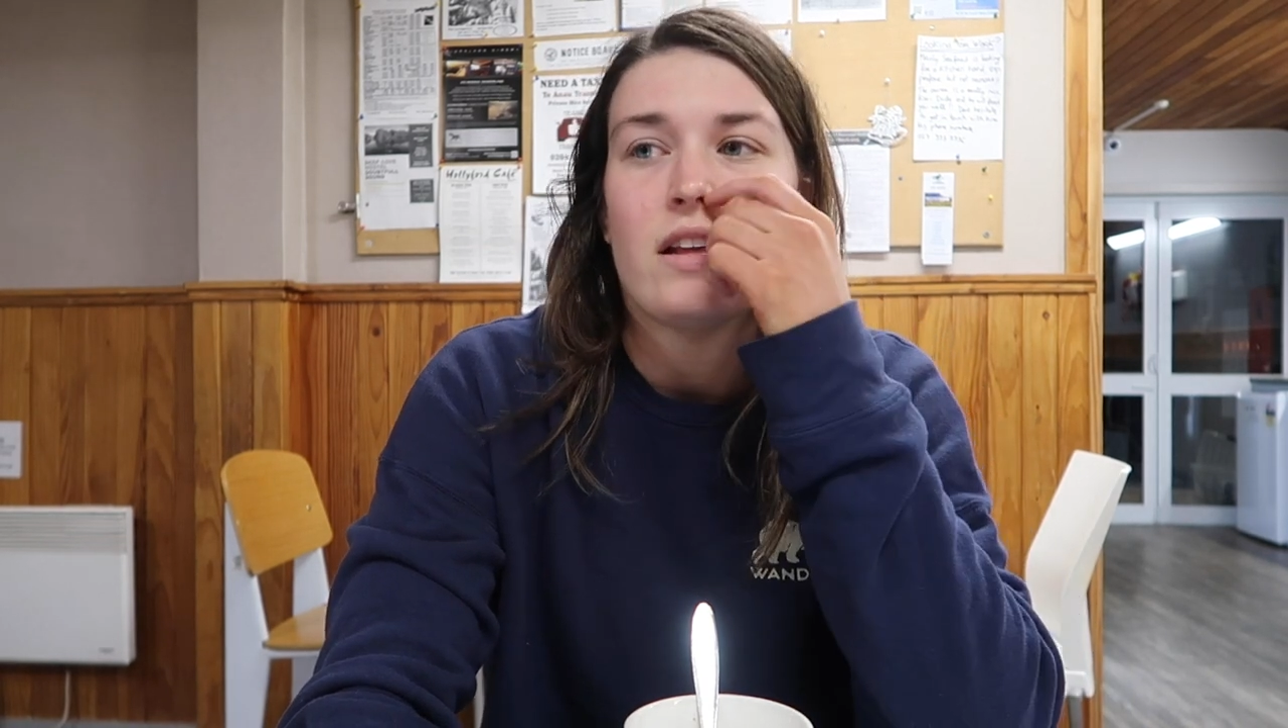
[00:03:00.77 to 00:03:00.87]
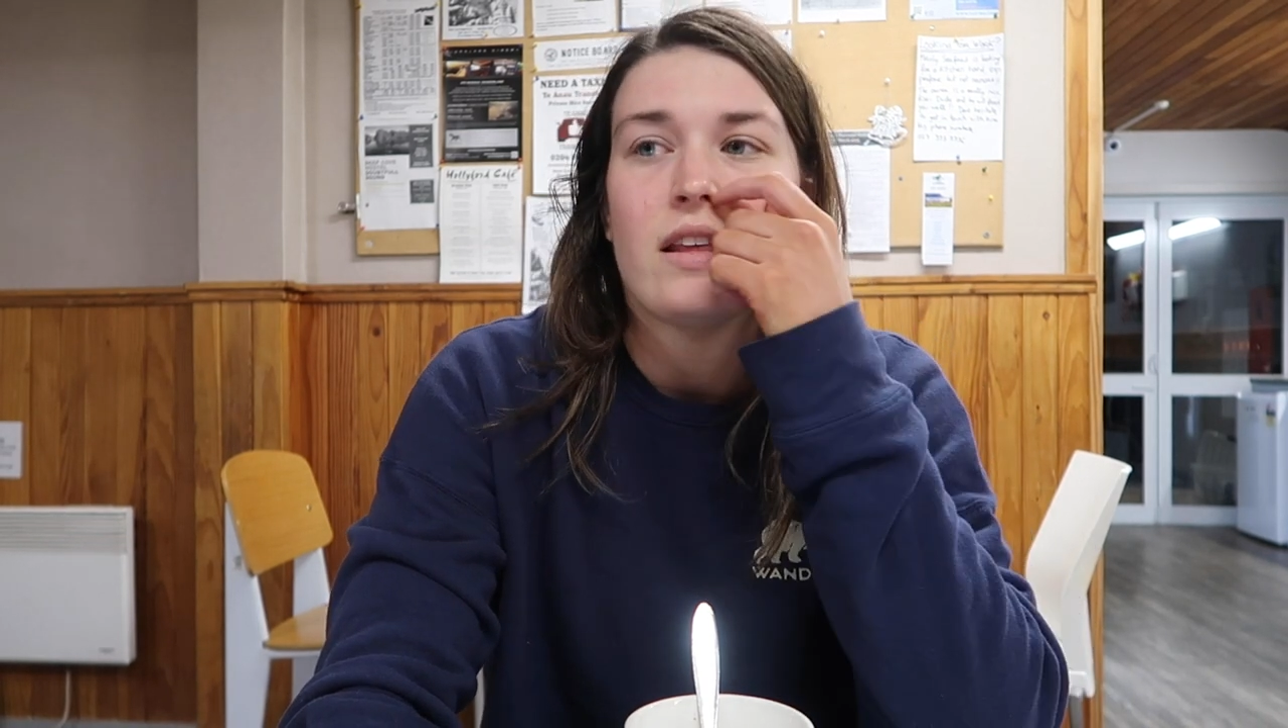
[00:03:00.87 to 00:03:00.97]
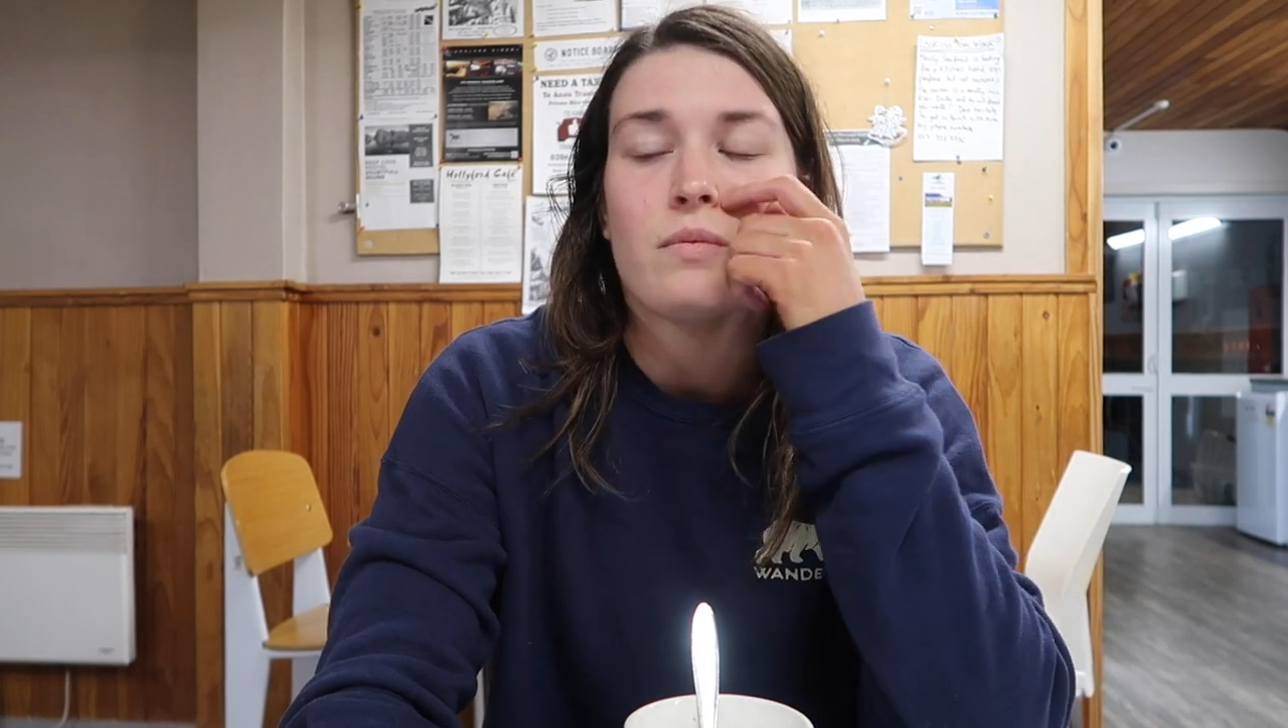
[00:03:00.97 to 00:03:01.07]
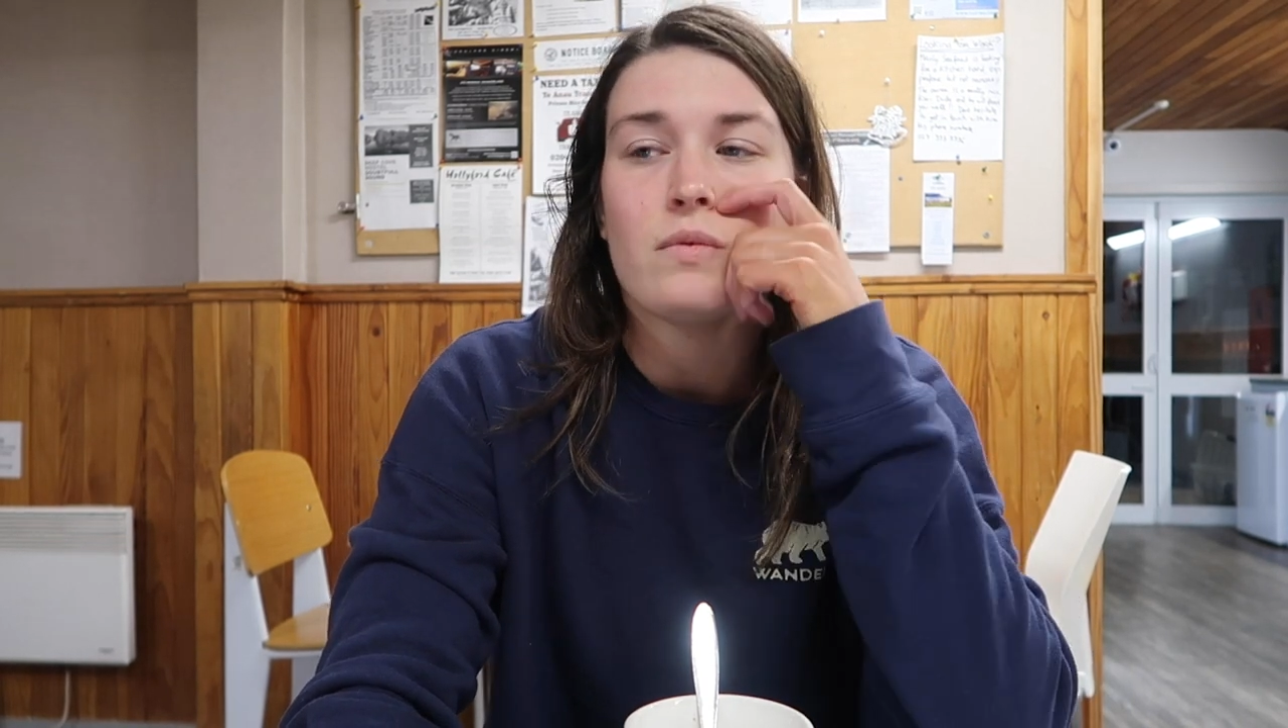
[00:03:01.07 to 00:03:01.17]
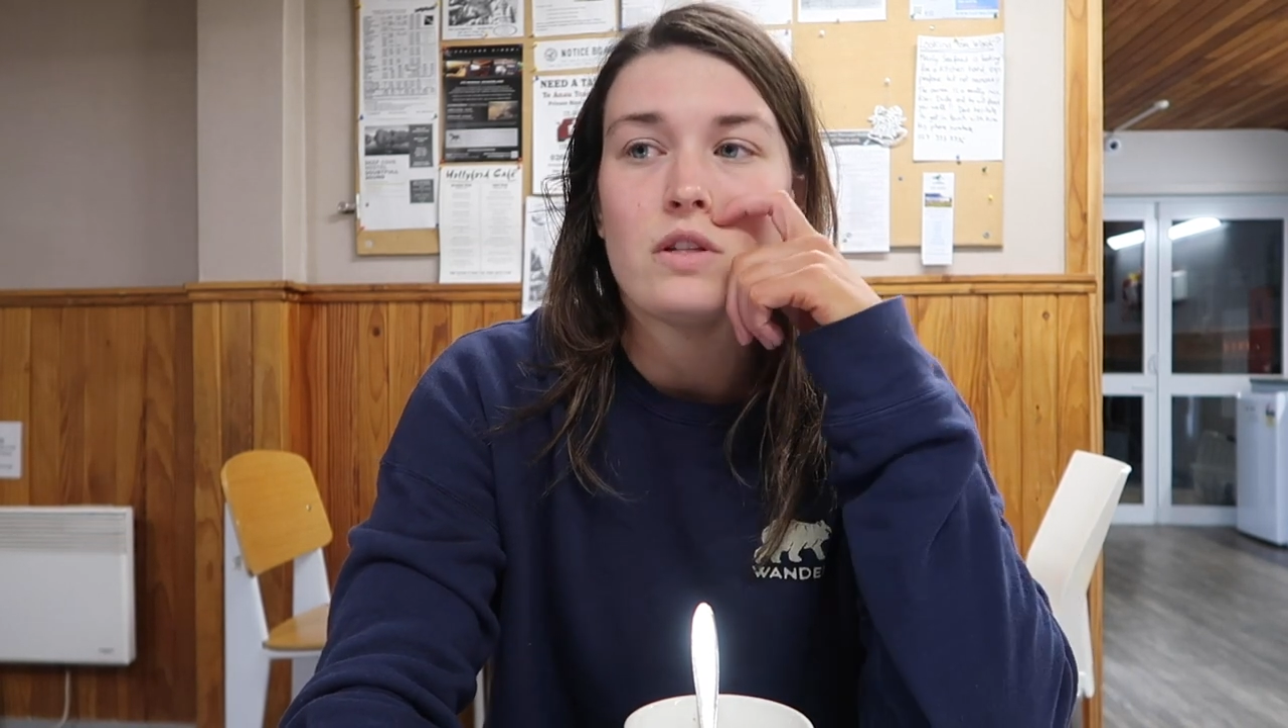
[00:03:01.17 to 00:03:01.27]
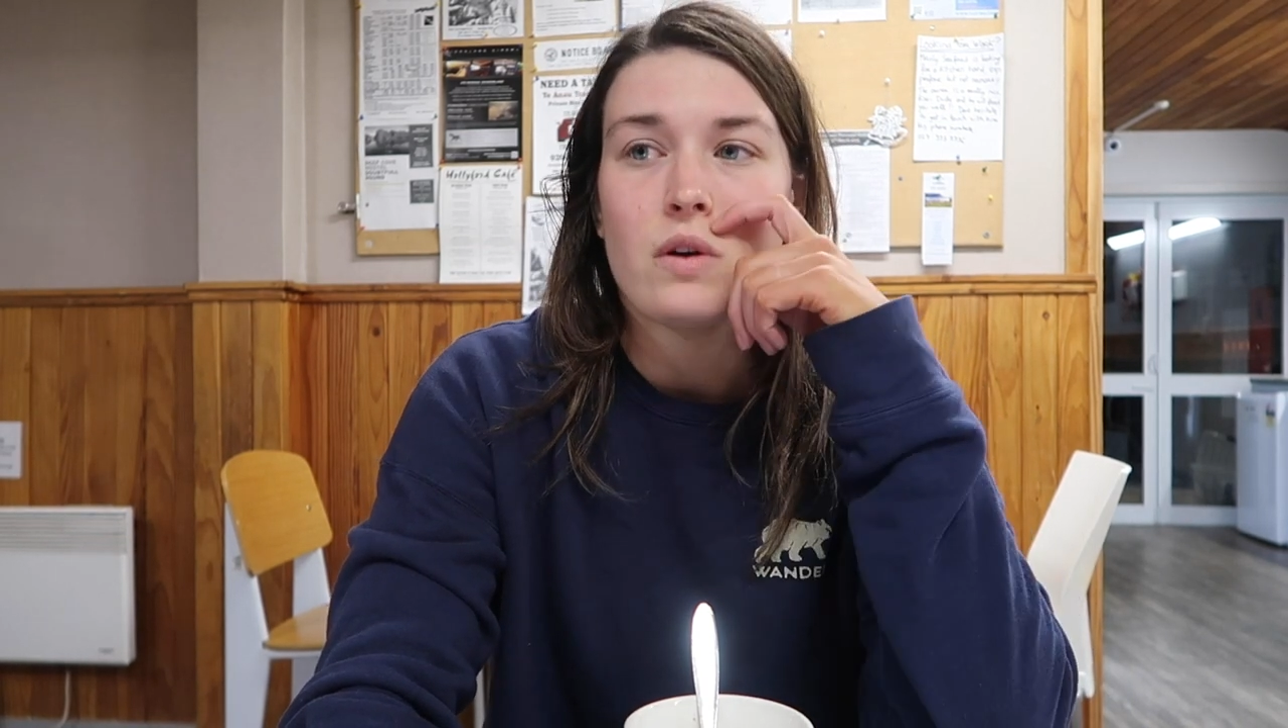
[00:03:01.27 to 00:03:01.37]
and then we